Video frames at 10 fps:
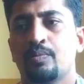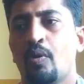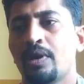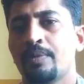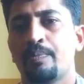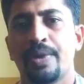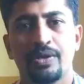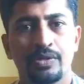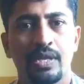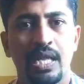polyp
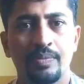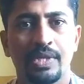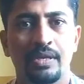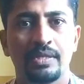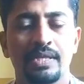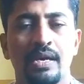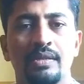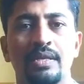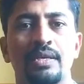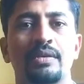medusa life cycles
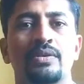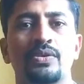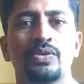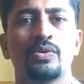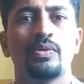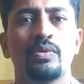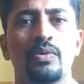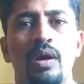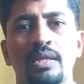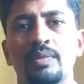are there. So
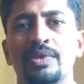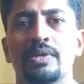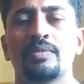on the basis